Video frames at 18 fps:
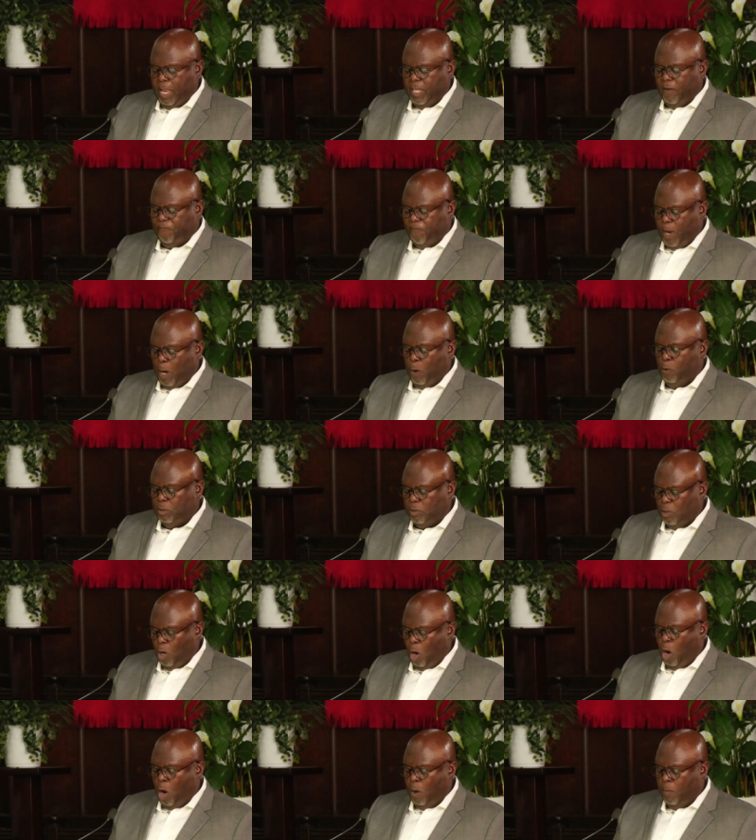of Pharaoh's
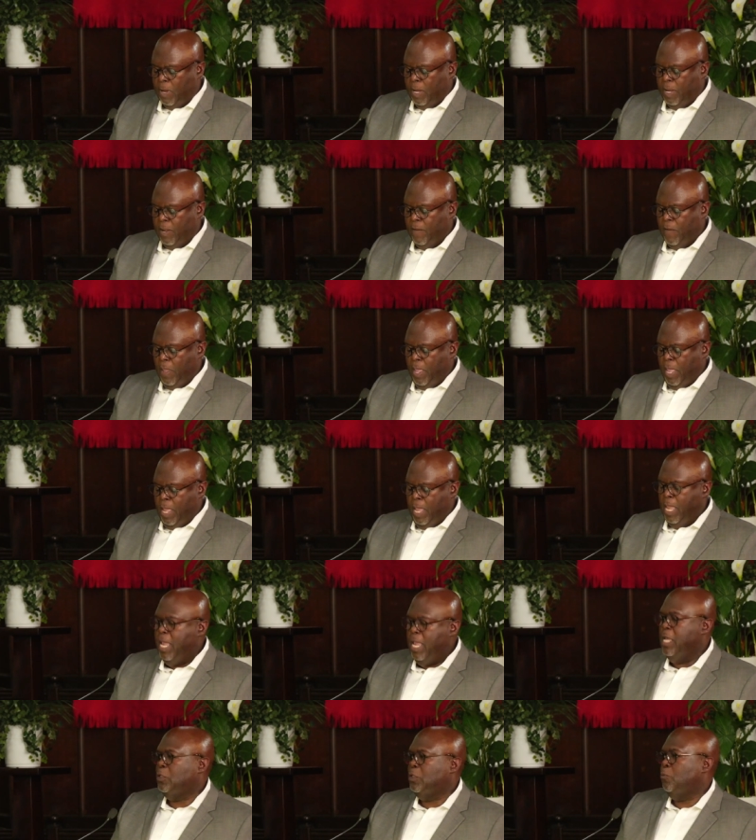army.
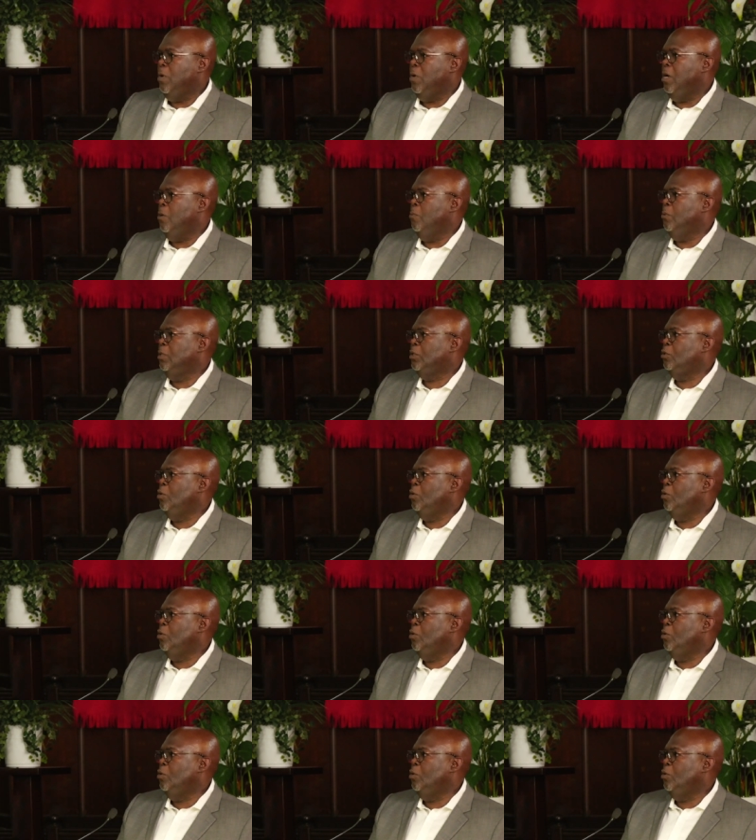Israel was